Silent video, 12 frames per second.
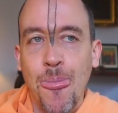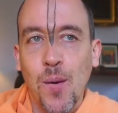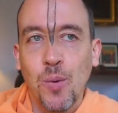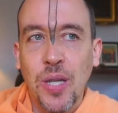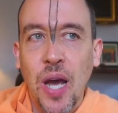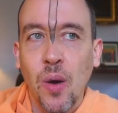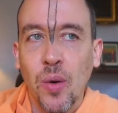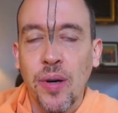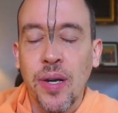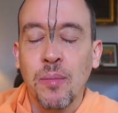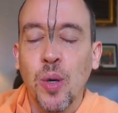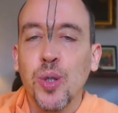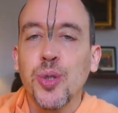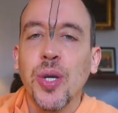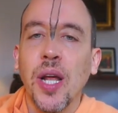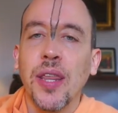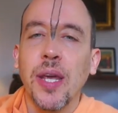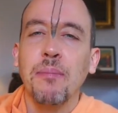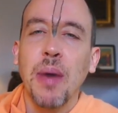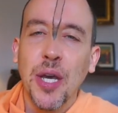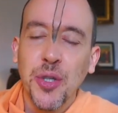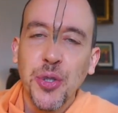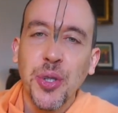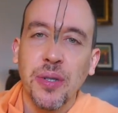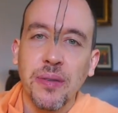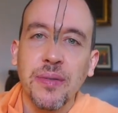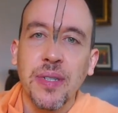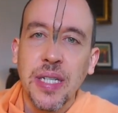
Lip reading: with our emotional dimension,